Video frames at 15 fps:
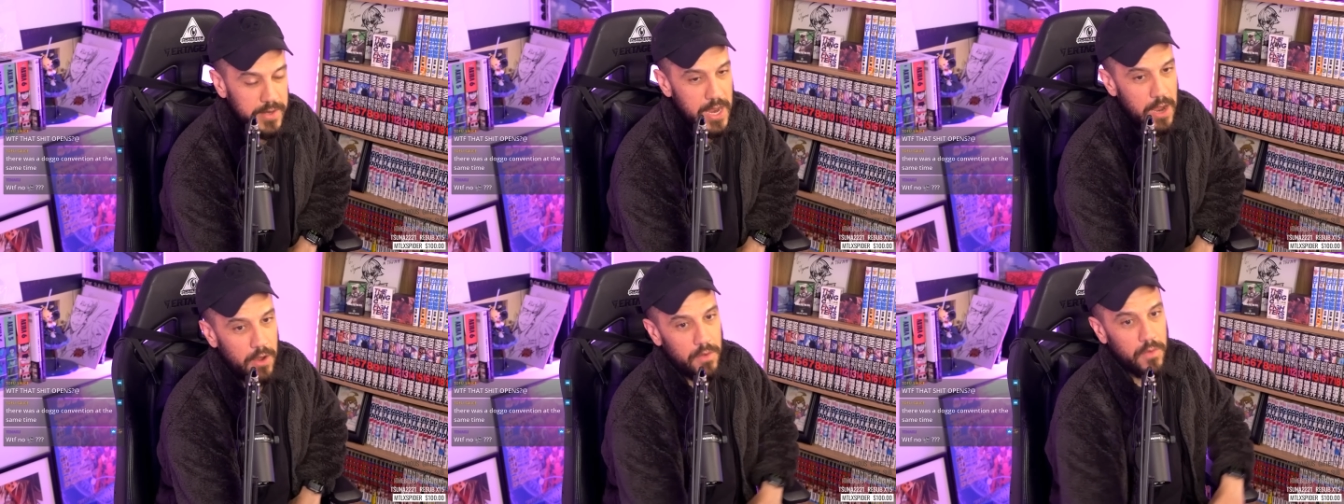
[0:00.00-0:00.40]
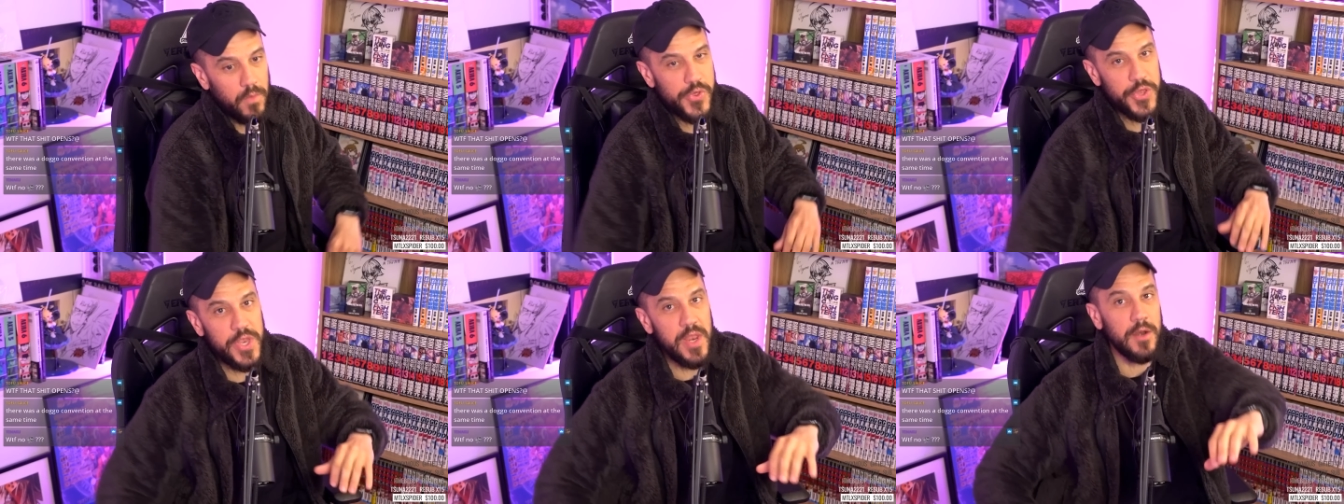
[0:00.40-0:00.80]
Now,
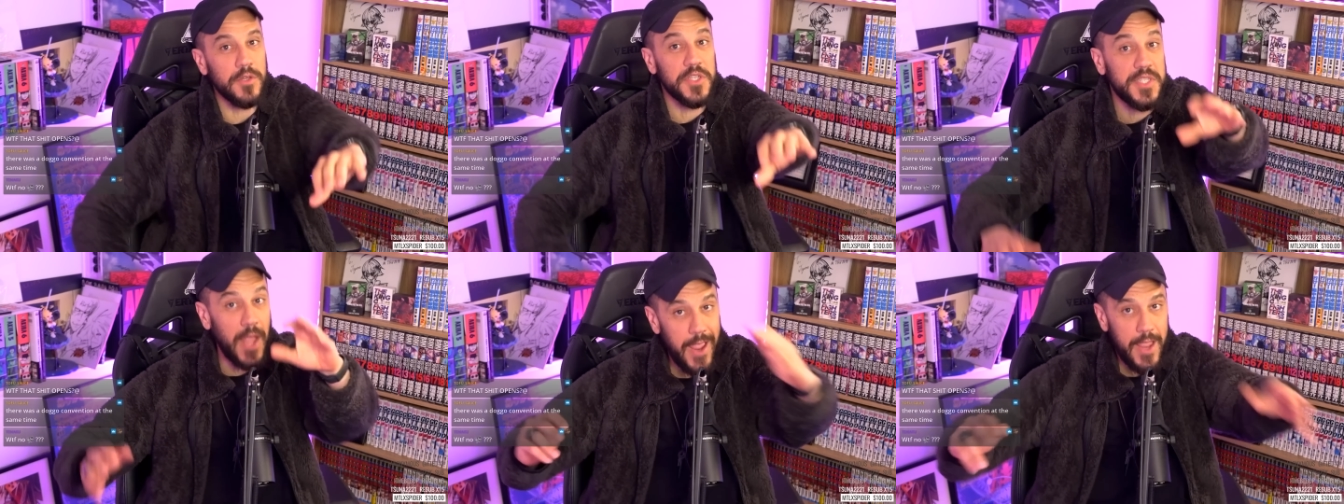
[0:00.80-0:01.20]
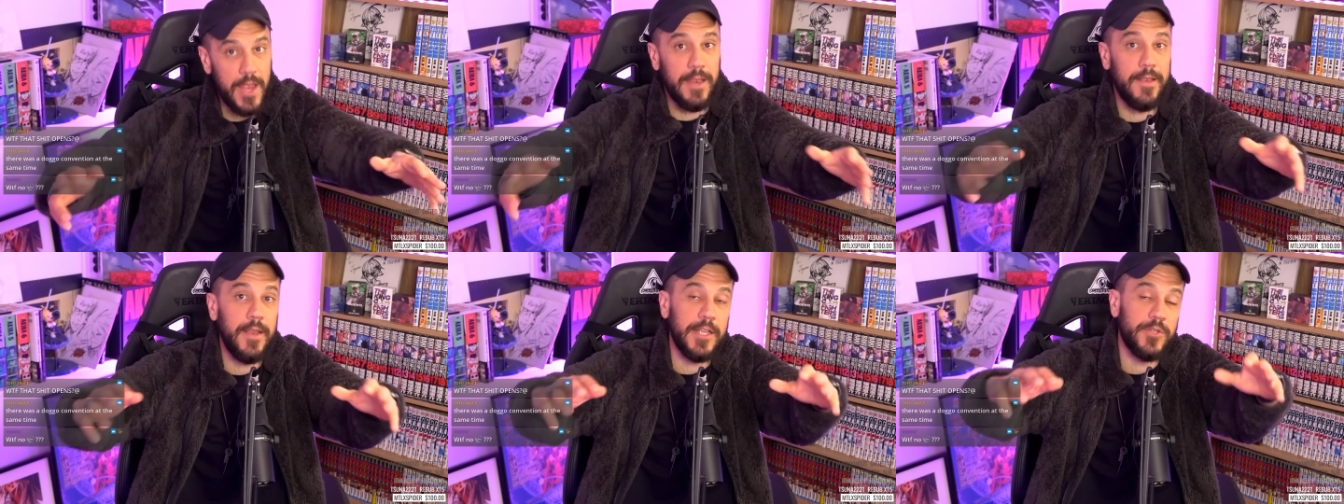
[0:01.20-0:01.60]
what you need to
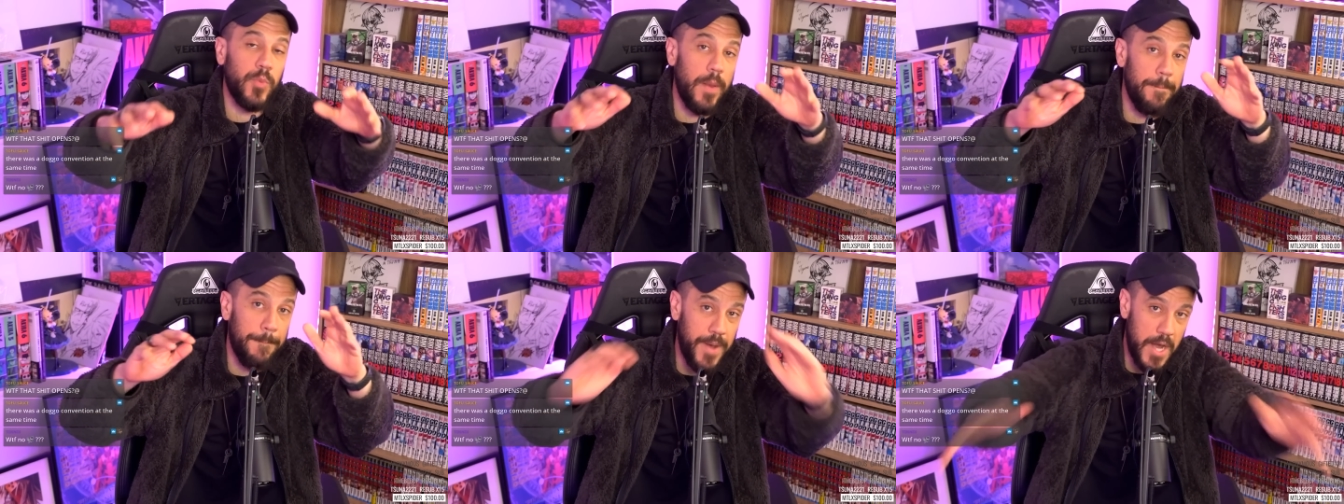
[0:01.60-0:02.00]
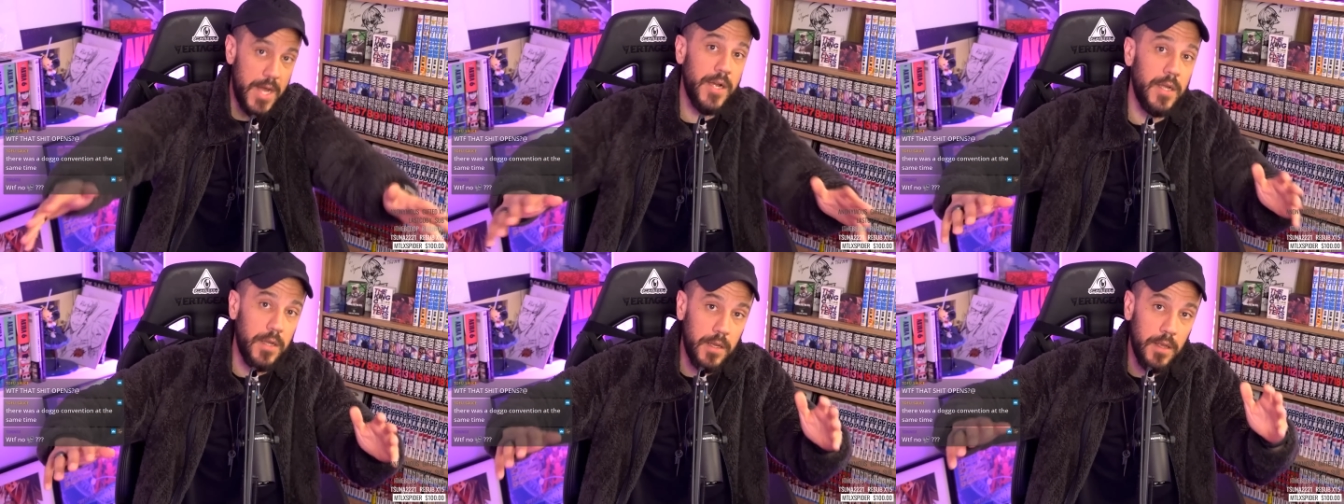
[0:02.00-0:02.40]
understand is what
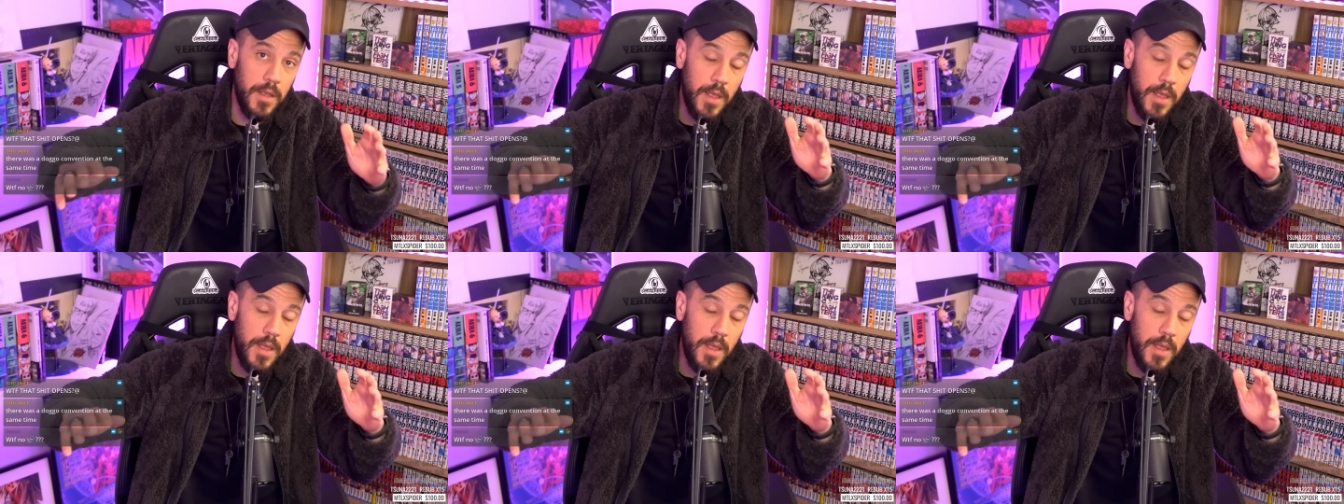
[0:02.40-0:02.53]
Punk